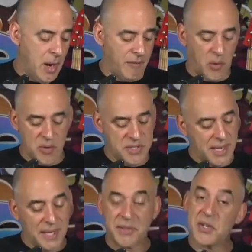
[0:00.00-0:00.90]
Of course, they
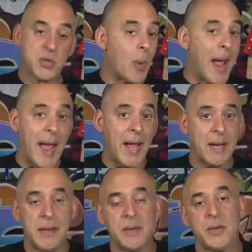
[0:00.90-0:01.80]
got their
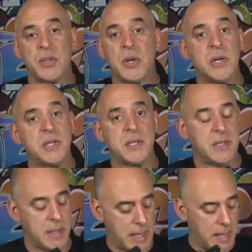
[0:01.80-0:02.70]
swag,
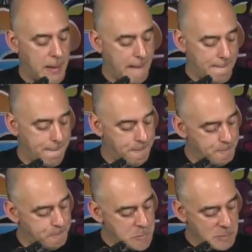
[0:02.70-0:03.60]
shirts and
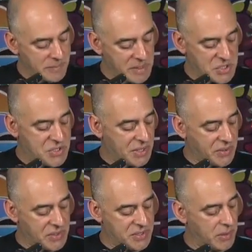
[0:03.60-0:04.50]

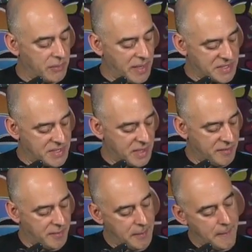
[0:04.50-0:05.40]
stickers and all that stuff.
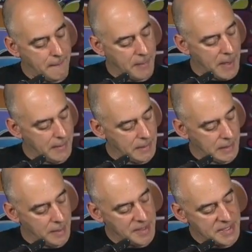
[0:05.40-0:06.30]
But
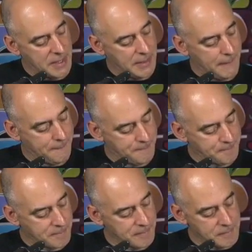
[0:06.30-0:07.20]
let me tell you,
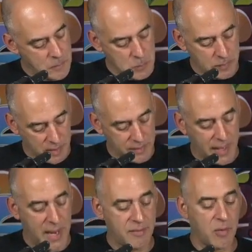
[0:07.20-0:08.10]

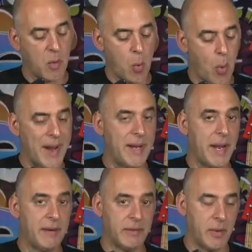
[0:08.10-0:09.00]
they have quite
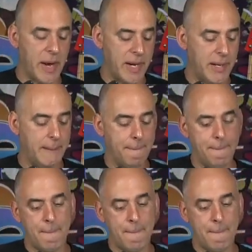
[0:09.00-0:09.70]
a variety.